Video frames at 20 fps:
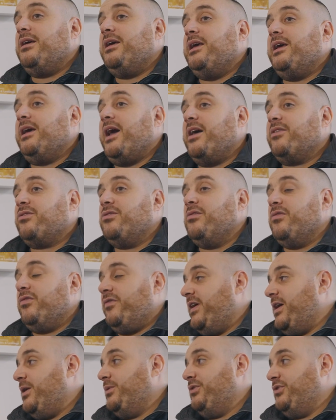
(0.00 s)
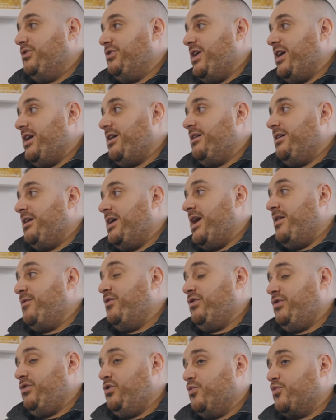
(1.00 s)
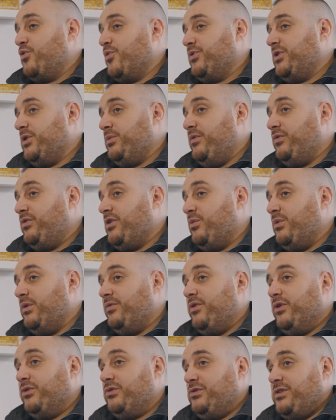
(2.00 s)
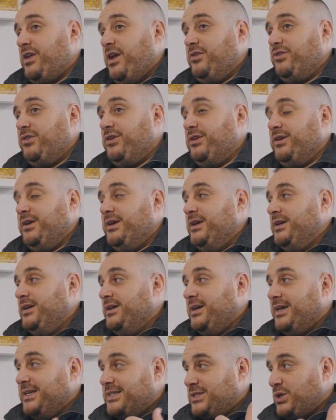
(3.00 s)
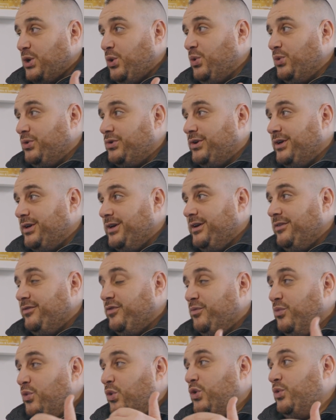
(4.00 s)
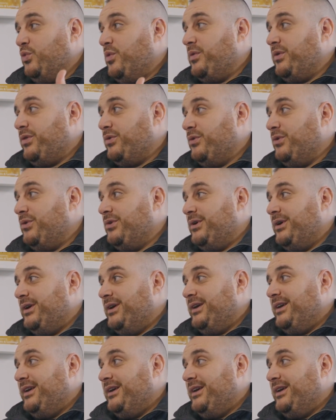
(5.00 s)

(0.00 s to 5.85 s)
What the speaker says: it hasn't failed us yet. Every single property we've done with virtual staging has sold for more than what we thought.